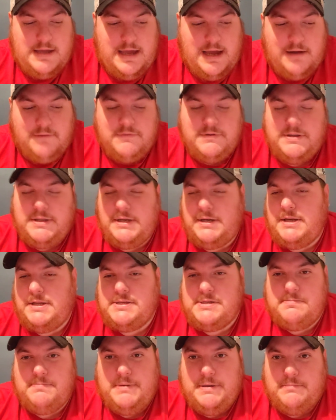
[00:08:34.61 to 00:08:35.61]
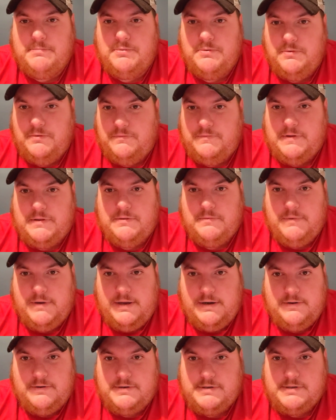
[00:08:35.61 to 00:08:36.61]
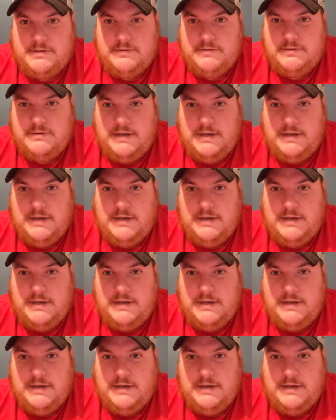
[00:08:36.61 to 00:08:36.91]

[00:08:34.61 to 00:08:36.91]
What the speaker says: Everything needs to be improved on the Raiders.